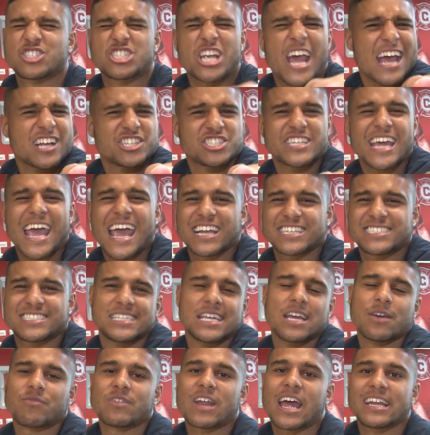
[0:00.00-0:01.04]
Hashtag
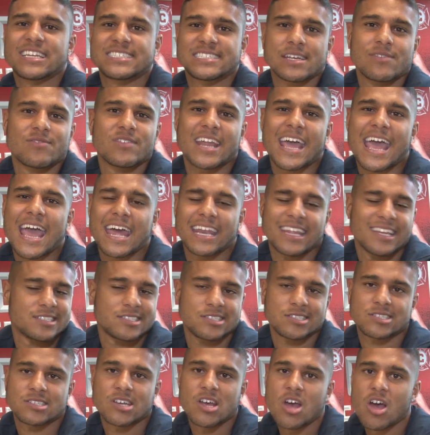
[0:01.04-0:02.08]
CF97
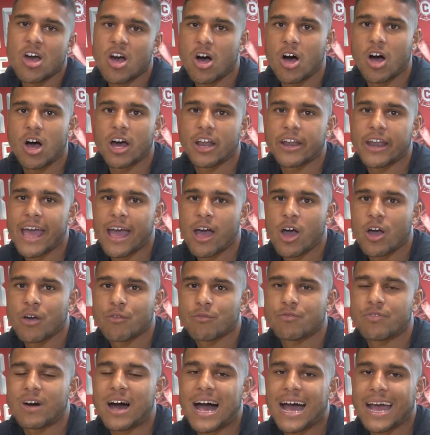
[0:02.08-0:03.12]
edits on
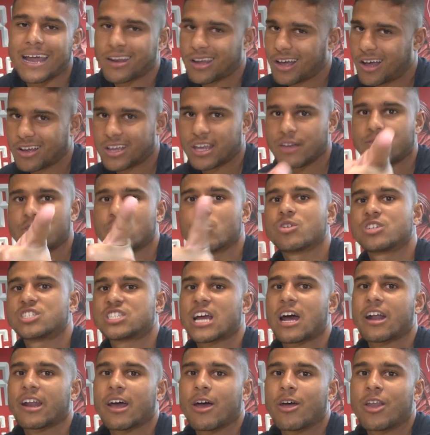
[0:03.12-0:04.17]
Vine. I'll give you a
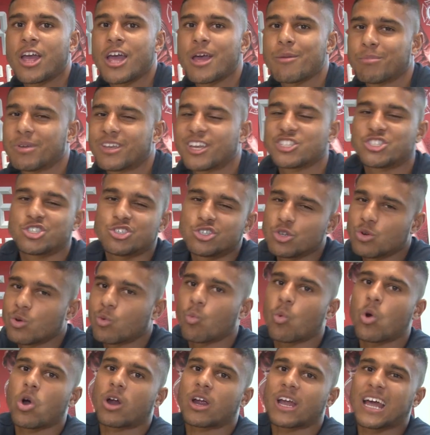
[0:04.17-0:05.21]
shout out because you're
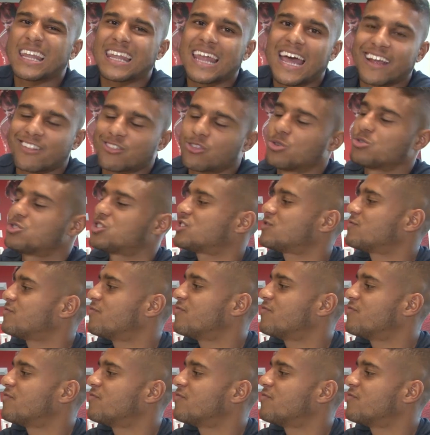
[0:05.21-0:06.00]
doing work. I like those